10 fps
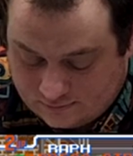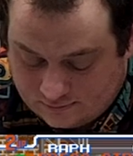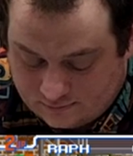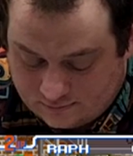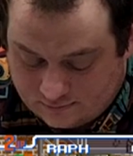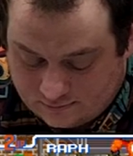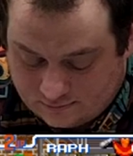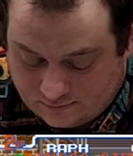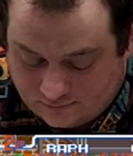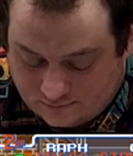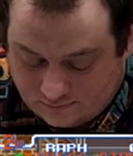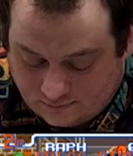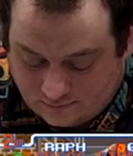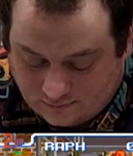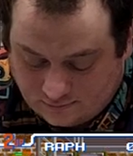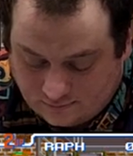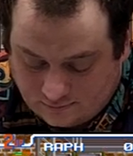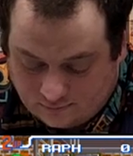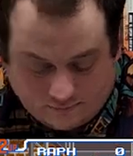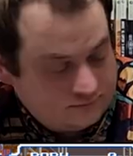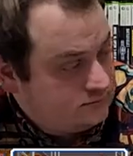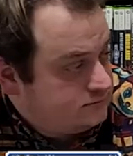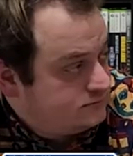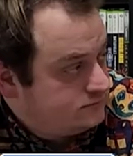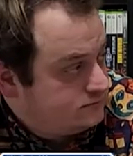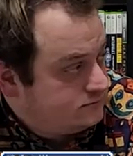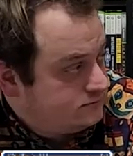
This person isn't speaking.